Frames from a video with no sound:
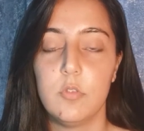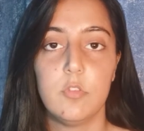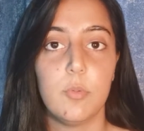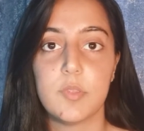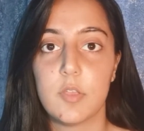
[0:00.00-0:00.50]

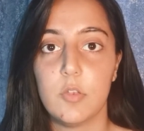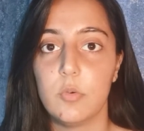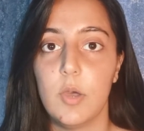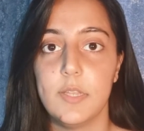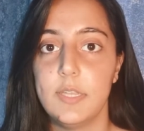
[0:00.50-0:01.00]

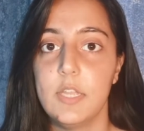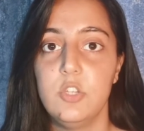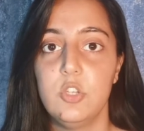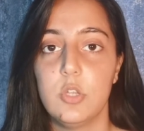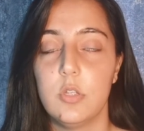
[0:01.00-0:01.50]
suicidal
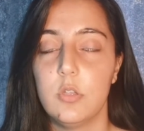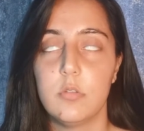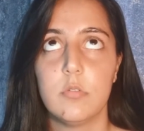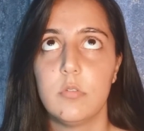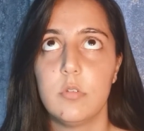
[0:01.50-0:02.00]
ideation
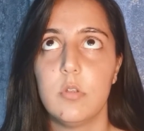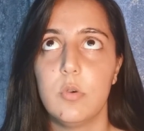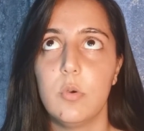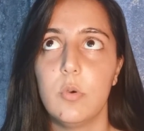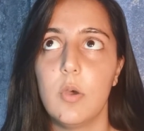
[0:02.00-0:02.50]

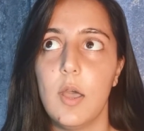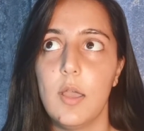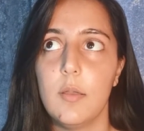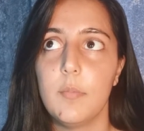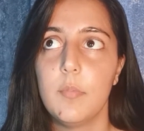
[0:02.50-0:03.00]

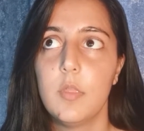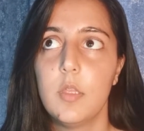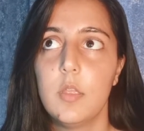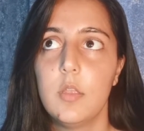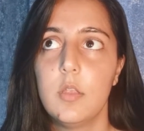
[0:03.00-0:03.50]
or
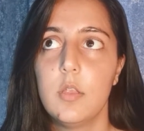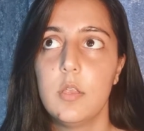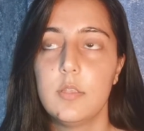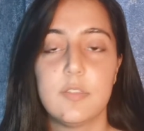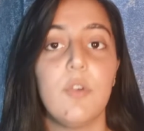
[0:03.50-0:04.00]

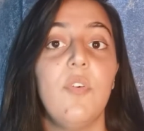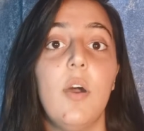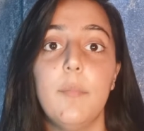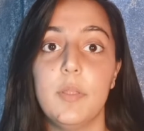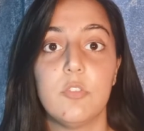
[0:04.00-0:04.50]

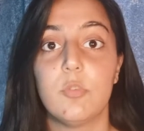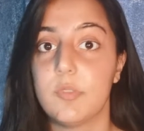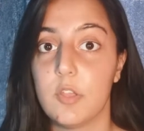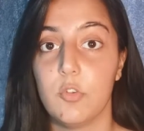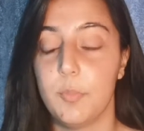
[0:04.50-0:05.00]
self-harm and
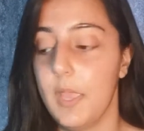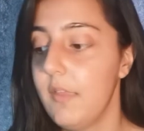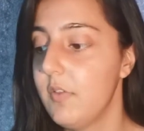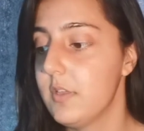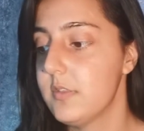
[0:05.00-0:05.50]
suicidal
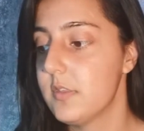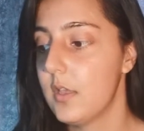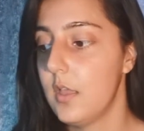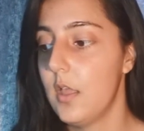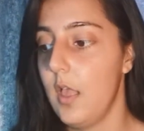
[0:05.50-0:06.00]
behaviours,
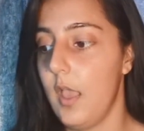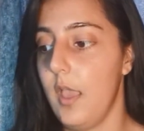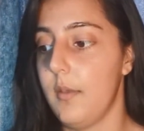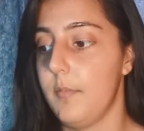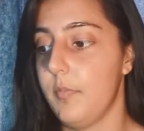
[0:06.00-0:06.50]

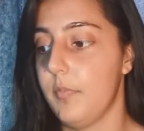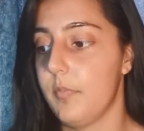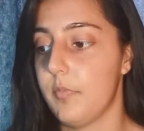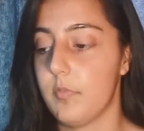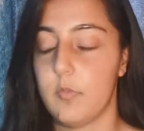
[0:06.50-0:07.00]

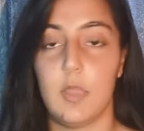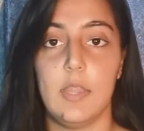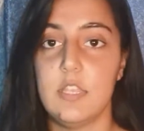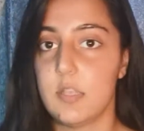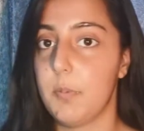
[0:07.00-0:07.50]

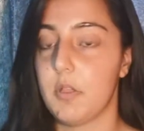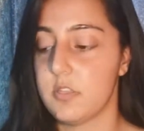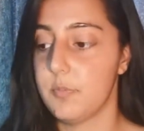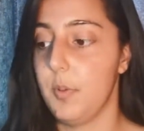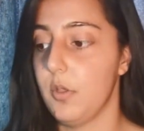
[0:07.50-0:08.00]
And this
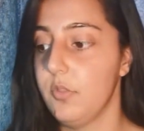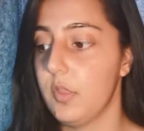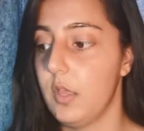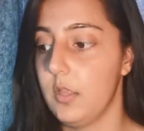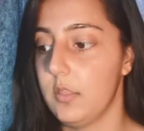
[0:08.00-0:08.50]
applies to both
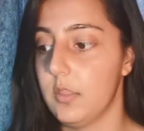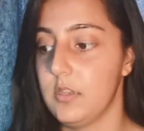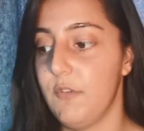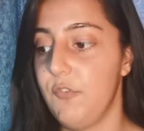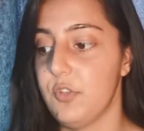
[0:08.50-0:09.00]
the
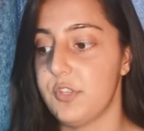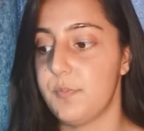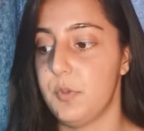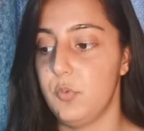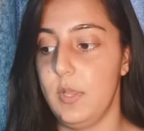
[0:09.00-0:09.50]
difference
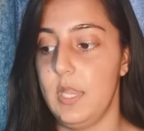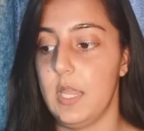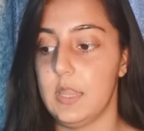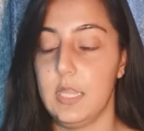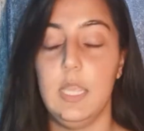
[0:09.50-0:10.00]

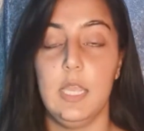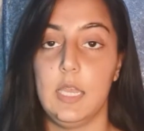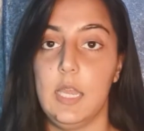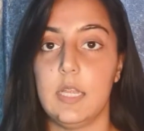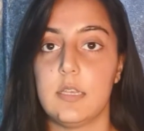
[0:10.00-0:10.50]
between
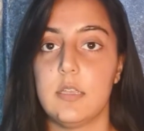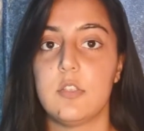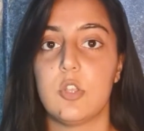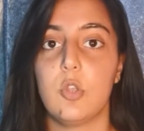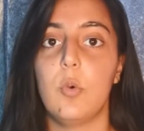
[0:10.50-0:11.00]
thinking and
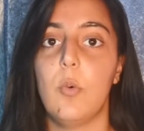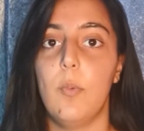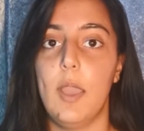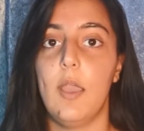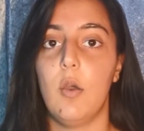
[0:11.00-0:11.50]
acting. So you're
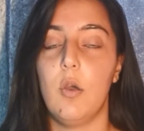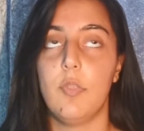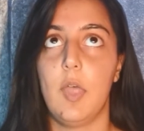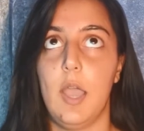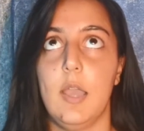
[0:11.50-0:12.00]
aware
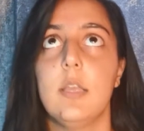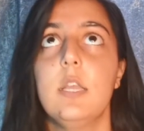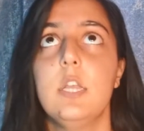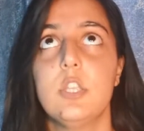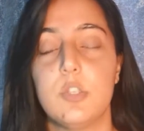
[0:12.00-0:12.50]
that
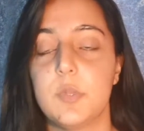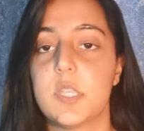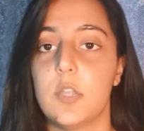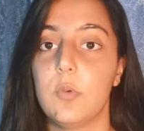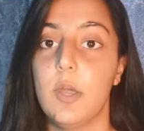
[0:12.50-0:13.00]

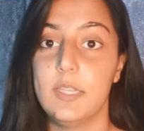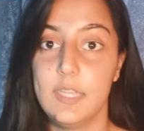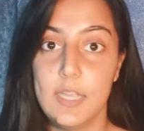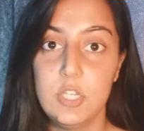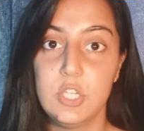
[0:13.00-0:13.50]
suicidal
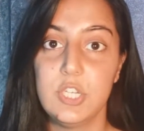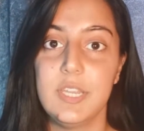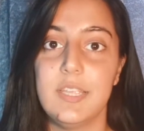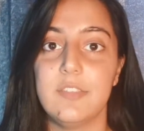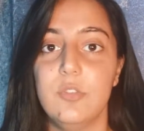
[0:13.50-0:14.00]

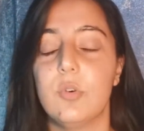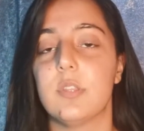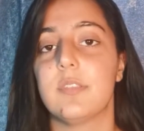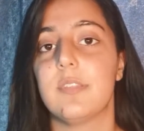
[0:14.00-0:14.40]
ideation is not the